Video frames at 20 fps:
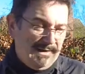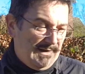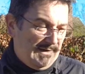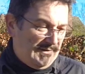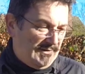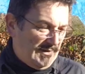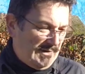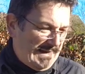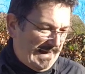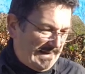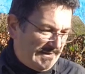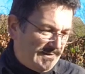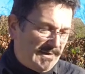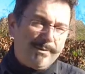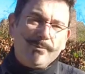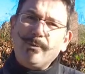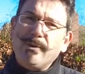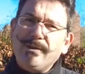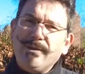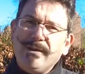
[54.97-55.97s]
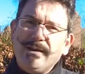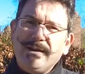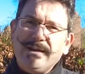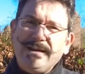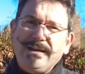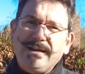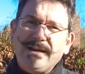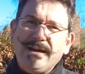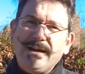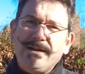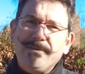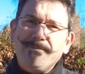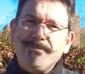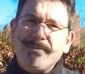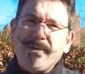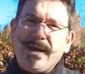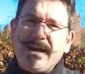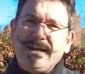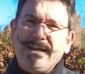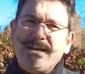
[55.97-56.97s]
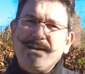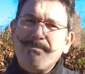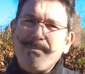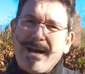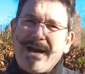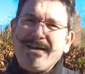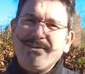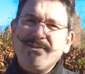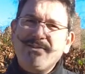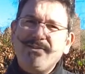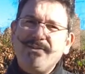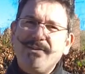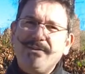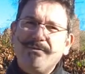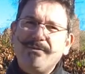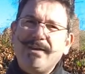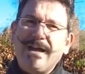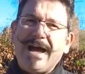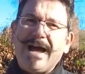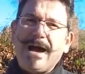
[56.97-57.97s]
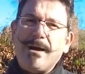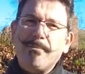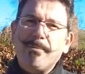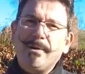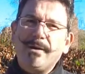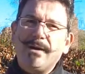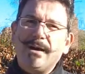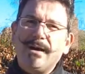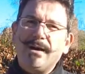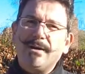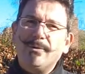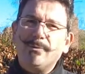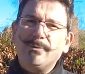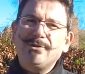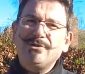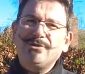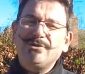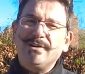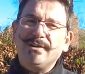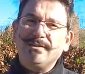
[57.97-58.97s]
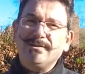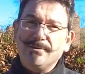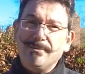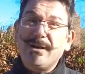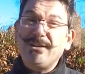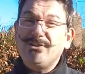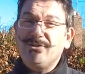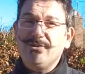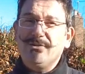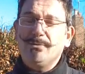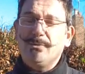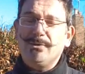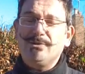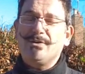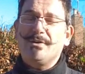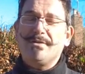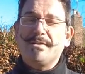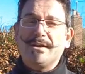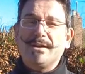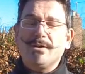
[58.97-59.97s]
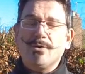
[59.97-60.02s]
So they end up with a capacitive gap, which the dimensions of which I think are